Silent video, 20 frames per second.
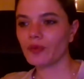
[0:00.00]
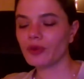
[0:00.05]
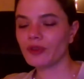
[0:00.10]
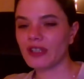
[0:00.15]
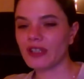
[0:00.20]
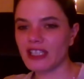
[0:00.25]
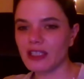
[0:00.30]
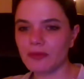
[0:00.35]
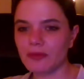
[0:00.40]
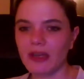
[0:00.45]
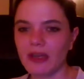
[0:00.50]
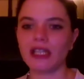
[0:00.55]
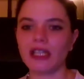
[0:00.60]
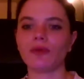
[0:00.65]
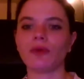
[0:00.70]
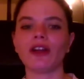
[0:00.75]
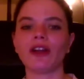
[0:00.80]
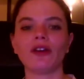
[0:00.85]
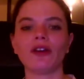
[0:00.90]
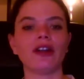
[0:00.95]
put as many
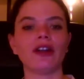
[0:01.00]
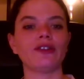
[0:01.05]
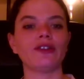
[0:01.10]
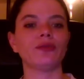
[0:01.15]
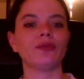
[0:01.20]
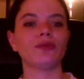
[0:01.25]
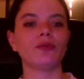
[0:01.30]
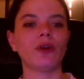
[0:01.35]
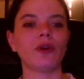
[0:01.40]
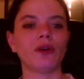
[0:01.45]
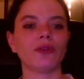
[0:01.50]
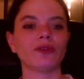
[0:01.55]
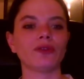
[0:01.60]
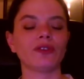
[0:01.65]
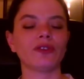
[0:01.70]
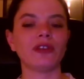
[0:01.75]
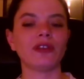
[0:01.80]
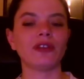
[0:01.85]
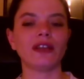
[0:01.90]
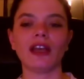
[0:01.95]
water as you want,
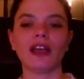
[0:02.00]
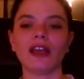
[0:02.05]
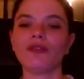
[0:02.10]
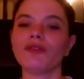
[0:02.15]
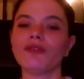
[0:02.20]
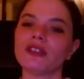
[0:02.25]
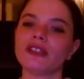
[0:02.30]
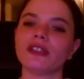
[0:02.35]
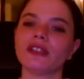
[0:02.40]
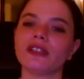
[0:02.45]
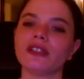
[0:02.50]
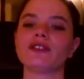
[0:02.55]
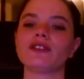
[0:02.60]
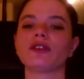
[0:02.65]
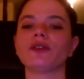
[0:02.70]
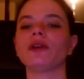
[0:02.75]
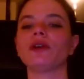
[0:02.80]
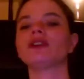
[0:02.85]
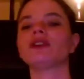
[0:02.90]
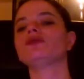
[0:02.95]
then everything is
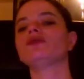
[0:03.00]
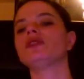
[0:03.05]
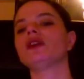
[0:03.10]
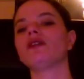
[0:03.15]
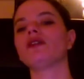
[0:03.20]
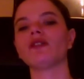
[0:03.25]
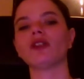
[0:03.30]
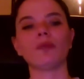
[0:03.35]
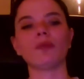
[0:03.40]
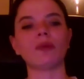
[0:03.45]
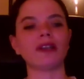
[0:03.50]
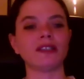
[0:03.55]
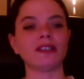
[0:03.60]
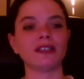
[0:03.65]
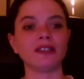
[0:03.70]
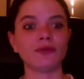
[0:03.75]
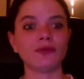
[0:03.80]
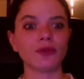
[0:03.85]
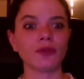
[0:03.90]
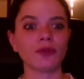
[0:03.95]
going to develop at
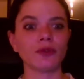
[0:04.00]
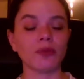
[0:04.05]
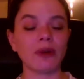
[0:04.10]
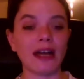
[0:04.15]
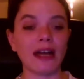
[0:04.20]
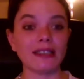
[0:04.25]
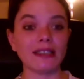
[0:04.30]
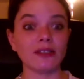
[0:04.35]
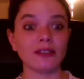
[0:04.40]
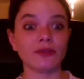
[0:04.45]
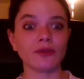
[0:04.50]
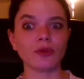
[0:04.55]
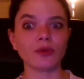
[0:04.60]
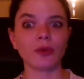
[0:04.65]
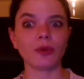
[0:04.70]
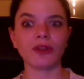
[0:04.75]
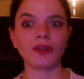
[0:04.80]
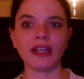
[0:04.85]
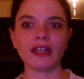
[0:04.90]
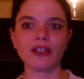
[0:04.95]
its
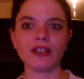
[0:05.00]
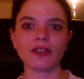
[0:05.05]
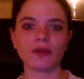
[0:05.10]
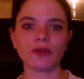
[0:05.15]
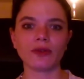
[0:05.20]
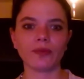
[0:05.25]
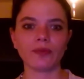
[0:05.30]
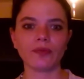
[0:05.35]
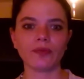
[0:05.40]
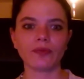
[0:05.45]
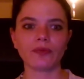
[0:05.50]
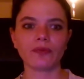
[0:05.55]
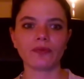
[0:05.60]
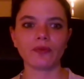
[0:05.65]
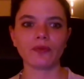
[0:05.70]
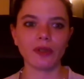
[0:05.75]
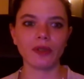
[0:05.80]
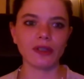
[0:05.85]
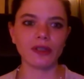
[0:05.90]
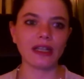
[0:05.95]
full potential.
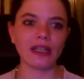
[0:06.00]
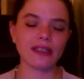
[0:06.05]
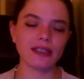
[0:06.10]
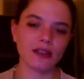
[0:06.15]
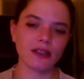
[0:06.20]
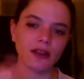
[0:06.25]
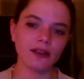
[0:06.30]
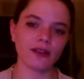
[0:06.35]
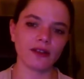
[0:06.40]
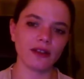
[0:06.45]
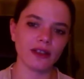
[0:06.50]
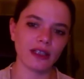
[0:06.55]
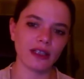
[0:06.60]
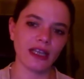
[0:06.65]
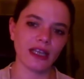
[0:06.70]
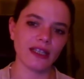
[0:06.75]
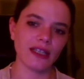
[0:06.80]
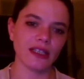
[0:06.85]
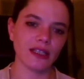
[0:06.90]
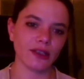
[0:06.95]
But that's not the
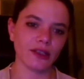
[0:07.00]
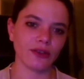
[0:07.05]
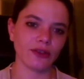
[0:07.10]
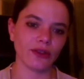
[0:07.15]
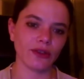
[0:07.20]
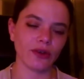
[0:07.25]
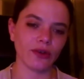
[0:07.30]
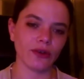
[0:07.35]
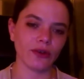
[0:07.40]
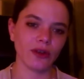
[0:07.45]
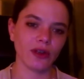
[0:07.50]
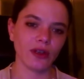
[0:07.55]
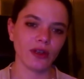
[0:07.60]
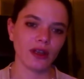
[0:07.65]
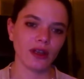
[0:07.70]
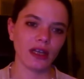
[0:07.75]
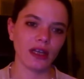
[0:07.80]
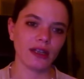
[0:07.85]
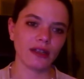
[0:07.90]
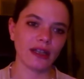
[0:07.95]
case in a dough.
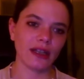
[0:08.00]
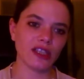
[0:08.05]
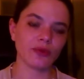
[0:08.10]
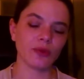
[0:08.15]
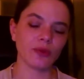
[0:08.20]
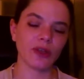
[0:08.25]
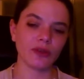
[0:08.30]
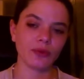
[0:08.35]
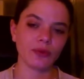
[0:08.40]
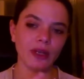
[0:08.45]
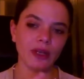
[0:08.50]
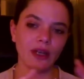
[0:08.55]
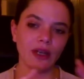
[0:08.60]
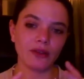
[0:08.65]
And that's why